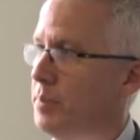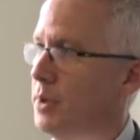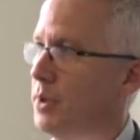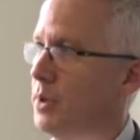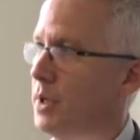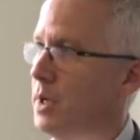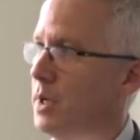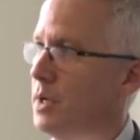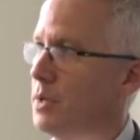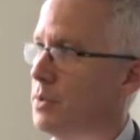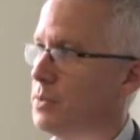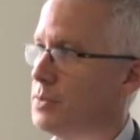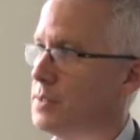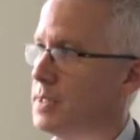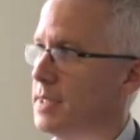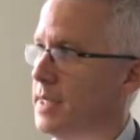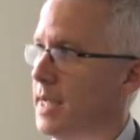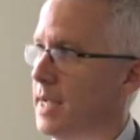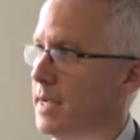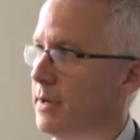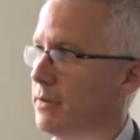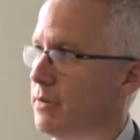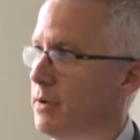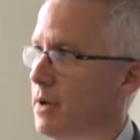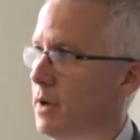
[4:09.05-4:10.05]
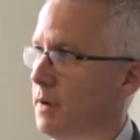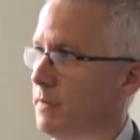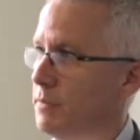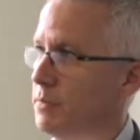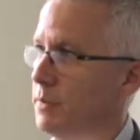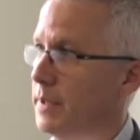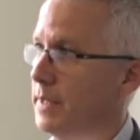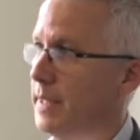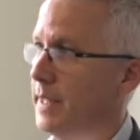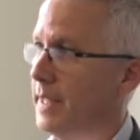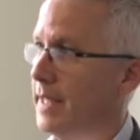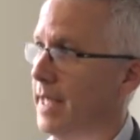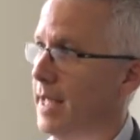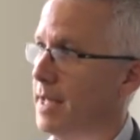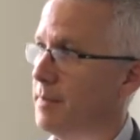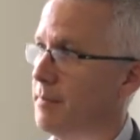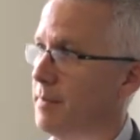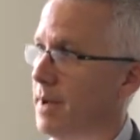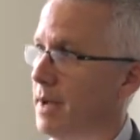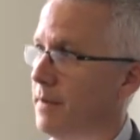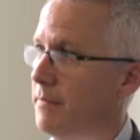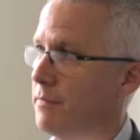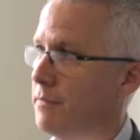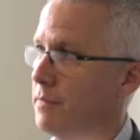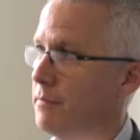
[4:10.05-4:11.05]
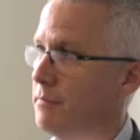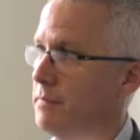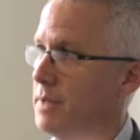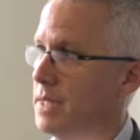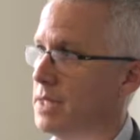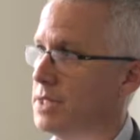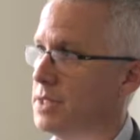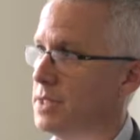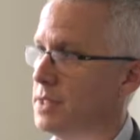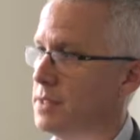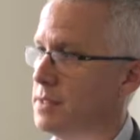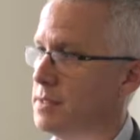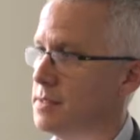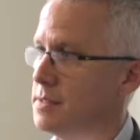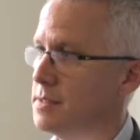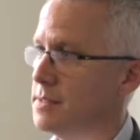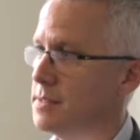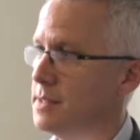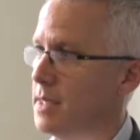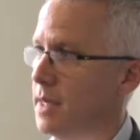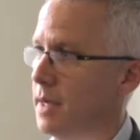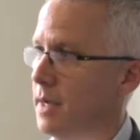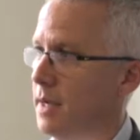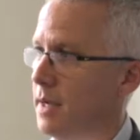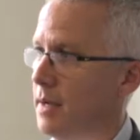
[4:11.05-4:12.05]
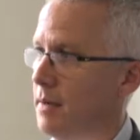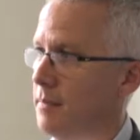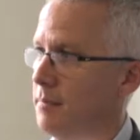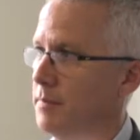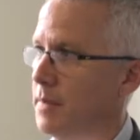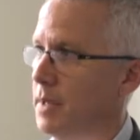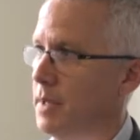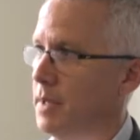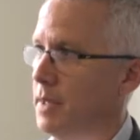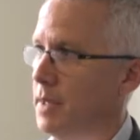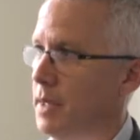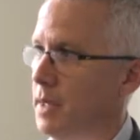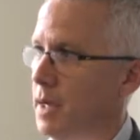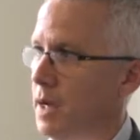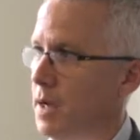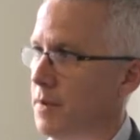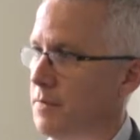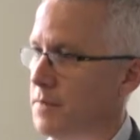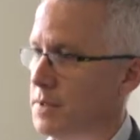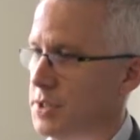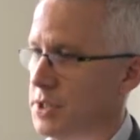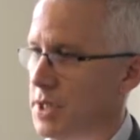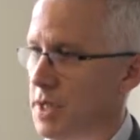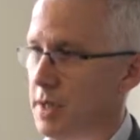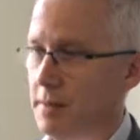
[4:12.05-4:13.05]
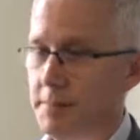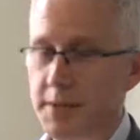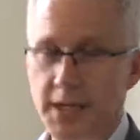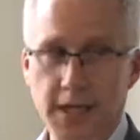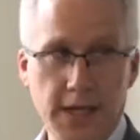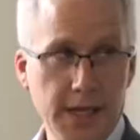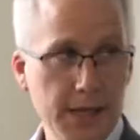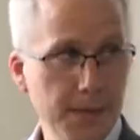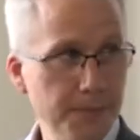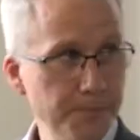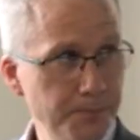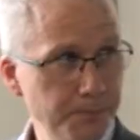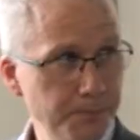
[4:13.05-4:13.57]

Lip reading: bullet holes in aircraft when they came back from missions over Germany.